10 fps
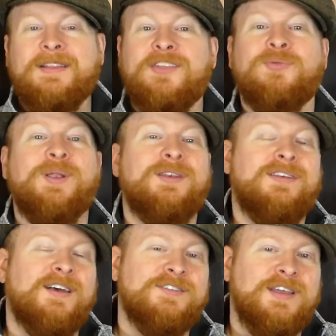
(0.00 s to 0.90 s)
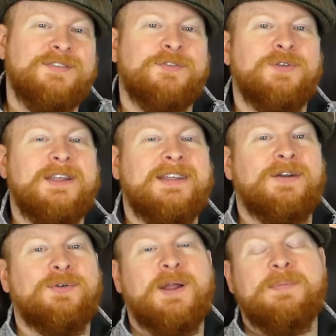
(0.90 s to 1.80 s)
this one does have a free
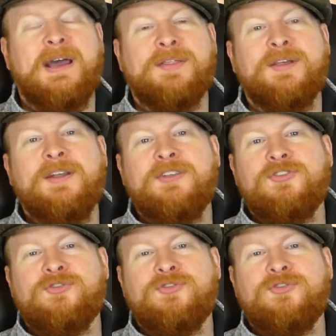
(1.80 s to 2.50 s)
downgrade path.